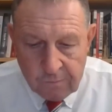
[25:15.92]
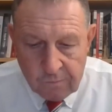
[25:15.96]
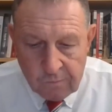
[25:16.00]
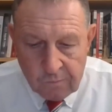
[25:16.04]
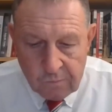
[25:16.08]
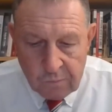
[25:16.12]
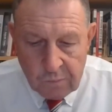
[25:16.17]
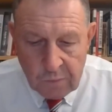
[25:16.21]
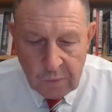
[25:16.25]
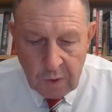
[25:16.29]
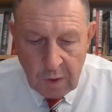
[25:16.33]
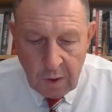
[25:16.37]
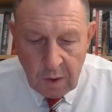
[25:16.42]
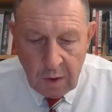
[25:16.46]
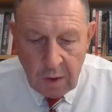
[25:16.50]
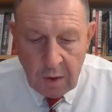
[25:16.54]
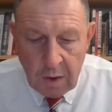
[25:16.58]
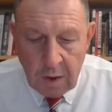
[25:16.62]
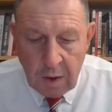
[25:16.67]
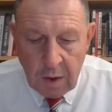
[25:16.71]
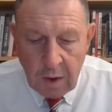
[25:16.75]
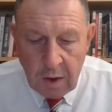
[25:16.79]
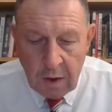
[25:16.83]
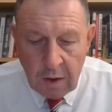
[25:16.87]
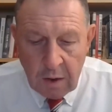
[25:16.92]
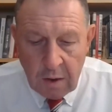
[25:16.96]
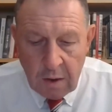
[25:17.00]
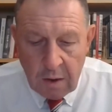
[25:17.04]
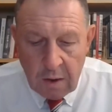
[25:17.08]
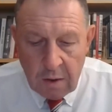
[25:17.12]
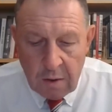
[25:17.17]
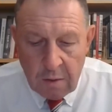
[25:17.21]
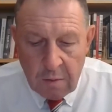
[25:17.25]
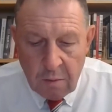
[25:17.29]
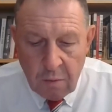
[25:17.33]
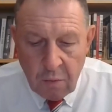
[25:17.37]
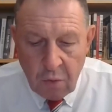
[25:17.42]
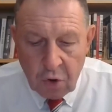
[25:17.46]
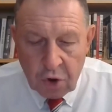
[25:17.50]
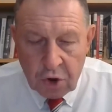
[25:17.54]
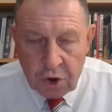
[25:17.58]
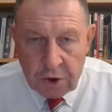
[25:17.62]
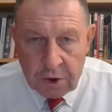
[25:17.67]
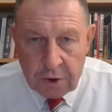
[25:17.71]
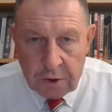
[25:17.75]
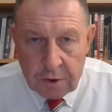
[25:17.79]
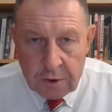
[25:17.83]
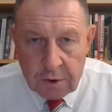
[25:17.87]
As we all know, only a
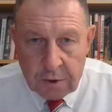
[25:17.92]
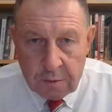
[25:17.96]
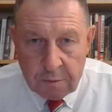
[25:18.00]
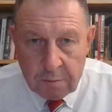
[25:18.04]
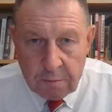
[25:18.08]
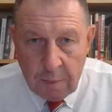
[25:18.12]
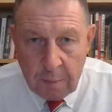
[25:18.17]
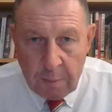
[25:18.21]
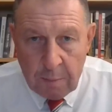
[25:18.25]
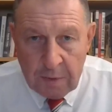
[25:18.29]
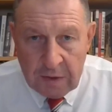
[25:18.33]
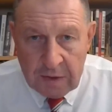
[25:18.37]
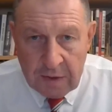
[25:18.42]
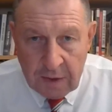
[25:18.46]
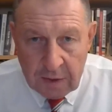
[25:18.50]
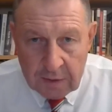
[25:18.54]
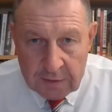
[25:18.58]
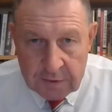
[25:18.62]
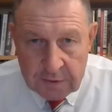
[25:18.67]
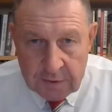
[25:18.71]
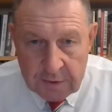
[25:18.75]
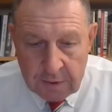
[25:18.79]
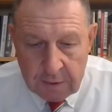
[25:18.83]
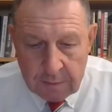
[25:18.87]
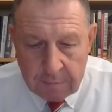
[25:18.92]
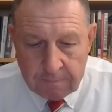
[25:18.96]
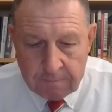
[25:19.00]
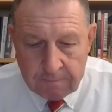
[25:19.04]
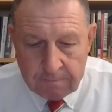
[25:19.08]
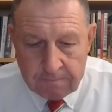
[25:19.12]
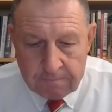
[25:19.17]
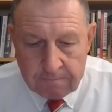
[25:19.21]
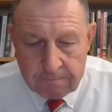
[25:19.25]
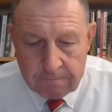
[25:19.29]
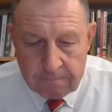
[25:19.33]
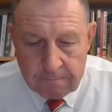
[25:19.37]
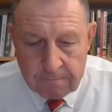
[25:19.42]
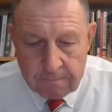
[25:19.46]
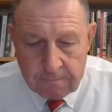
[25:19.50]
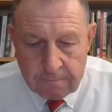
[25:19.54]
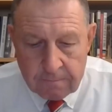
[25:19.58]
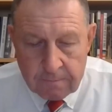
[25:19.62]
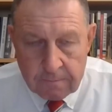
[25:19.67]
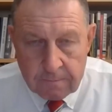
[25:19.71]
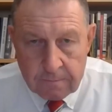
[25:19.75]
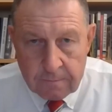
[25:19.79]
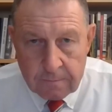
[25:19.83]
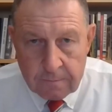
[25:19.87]
month separates us from that
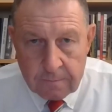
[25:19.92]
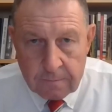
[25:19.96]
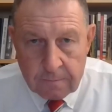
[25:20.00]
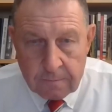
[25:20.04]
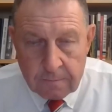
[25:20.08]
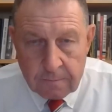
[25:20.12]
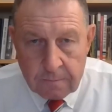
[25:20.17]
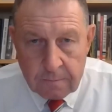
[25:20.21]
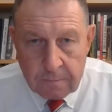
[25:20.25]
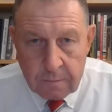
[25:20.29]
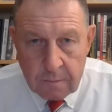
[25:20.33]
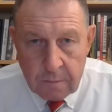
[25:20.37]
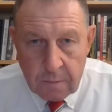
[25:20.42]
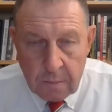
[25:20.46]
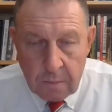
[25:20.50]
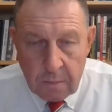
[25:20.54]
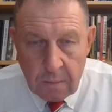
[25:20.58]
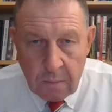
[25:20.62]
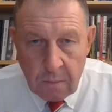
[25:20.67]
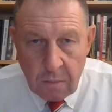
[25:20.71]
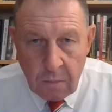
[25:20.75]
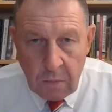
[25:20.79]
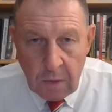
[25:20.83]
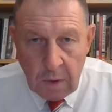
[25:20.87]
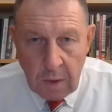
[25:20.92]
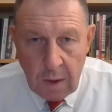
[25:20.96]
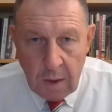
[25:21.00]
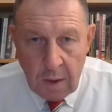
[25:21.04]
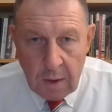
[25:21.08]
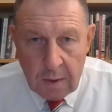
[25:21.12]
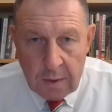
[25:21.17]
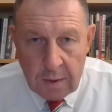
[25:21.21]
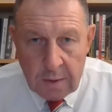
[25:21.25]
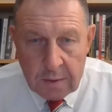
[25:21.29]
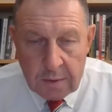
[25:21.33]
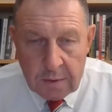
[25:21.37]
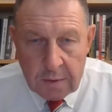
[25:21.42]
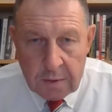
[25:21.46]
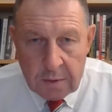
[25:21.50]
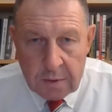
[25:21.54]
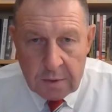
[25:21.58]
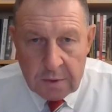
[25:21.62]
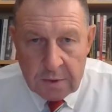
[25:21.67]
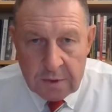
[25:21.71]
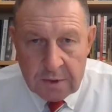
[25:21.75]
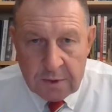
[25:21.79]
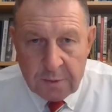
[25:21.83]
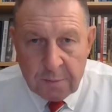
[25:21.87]
day when this same team may
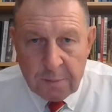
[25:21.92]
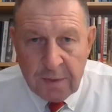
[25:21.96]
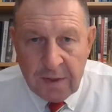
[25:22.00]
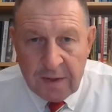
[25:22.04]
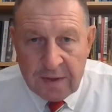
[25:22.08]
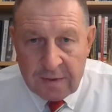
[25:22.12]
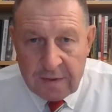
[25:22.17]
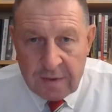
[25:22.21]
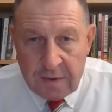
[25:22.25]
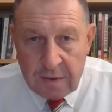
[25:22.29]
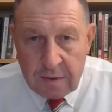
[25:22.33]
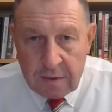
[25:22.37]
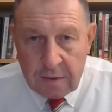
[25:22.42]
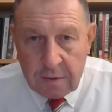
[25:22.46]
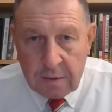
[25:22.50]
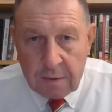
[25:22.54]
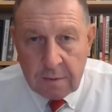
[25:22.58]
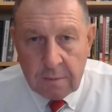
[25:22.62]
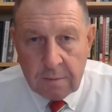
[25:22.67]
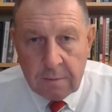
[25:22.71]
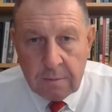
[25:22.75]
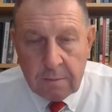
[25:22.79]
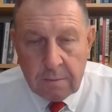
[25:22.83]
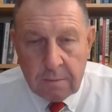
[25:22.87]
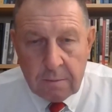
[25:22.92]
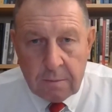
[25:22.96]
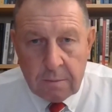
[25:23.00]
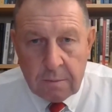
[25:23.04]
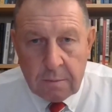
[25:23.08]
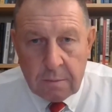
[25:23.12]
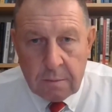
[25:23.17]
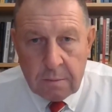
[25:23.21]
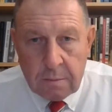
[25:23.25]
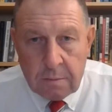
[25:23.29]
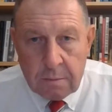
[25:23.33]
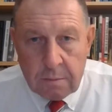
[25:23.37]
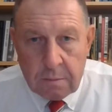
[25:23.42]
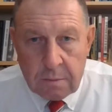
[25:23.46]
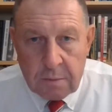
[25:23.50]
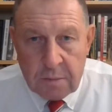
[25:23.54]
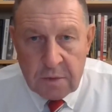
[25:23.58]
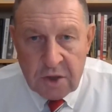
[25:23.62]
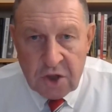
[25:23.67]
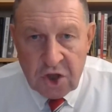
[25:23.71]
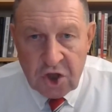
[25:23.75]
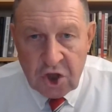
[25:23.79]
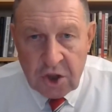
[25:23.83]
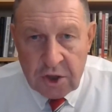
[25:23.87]
receive, or rather take for
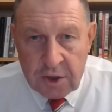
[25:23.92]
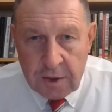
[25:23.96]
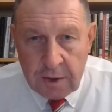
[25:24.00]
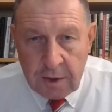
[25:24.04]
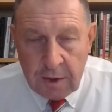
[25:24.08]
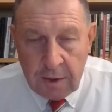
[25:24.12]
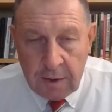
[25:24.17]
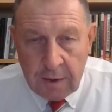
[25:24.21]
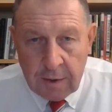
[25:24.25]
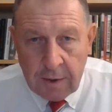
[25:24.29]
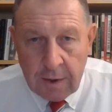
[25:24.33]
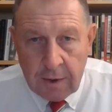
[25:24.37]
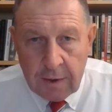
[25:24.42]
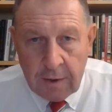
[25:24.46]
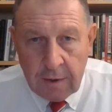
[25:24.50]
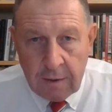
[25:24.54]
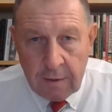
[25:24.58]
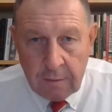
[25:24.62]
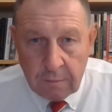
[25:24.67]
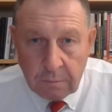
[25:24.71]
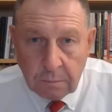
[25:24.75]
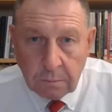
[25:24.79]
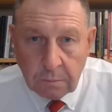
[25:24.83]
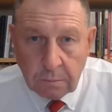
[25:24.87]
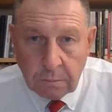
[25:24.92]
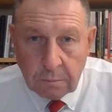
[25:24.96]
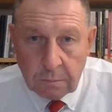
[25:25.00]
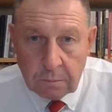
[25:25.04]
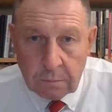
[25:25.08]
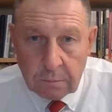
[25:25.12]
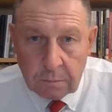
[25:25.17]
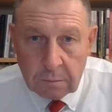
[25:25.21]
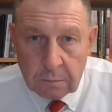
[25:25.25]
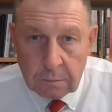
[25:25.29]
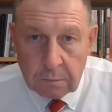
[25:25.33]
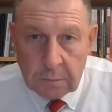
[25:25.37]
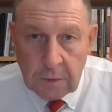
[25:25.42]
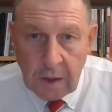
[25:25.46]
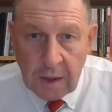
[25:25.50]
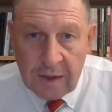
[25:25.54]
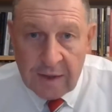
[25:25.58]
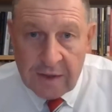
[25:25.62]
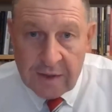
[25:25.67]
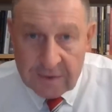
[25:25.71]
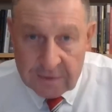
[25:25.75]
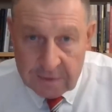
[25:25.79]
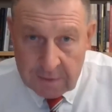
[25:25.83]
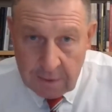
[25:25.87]
themselves, the mandate to continue
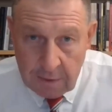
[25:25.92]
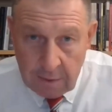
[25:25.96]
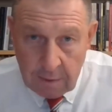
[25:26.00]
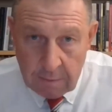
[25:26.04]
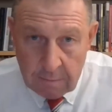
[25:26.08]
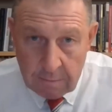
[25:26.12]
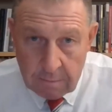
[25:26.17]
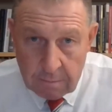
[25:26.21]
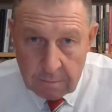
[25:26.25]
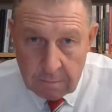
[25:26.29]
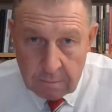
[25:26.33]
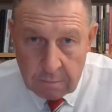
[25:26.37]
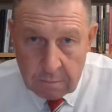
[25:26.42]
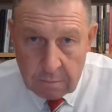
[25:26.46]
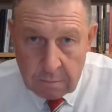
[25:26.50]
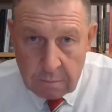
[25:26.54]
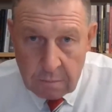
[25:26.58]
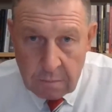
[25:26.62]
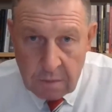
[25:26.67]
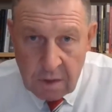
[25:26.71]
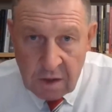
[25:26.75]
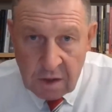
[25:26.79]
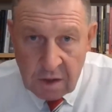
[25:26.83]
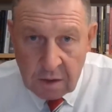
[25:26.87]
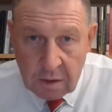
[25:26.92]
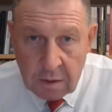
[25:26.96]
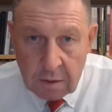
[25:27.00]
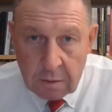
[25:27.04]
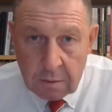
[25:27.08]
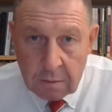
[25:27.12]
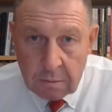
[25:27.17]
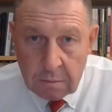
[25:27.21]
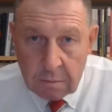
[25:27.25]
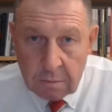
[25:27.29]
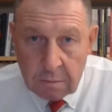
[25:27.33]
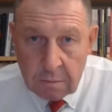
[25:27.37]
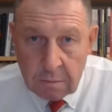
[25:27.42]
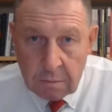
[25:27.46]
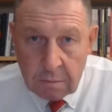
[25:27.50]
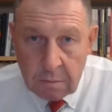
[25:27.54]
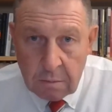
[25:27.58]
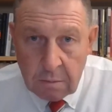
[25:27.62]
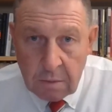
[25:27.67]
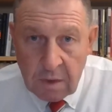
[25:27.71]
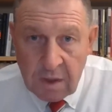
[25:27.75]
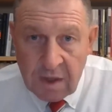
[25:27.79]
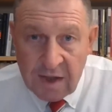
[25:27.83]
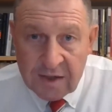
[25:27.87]
setting our common house on fire for the
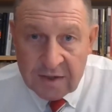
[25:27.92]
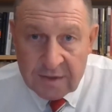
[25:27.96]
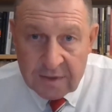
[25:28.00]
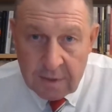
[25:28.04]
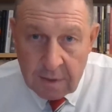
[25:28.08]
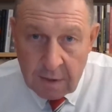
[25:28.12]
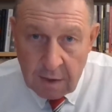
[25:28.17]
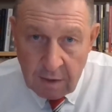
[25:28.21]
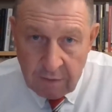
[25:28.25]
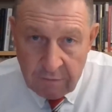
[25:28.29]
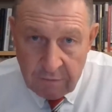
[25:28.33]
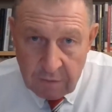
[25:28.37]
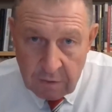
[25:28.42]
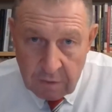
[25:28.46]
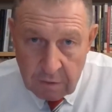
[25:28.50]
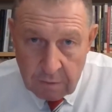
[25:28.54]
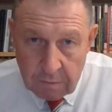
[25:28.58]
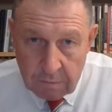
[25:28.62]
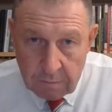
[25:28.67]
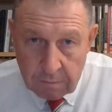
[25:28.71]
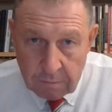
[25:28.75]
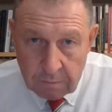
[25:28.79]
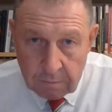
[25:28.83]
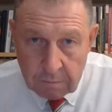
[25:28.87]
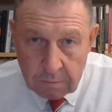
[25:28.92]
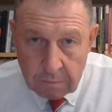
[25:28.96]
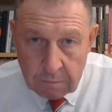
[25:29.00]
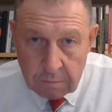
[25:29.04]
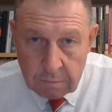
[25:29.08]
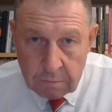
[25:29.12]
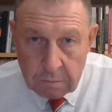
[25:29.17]
next 4 years at least.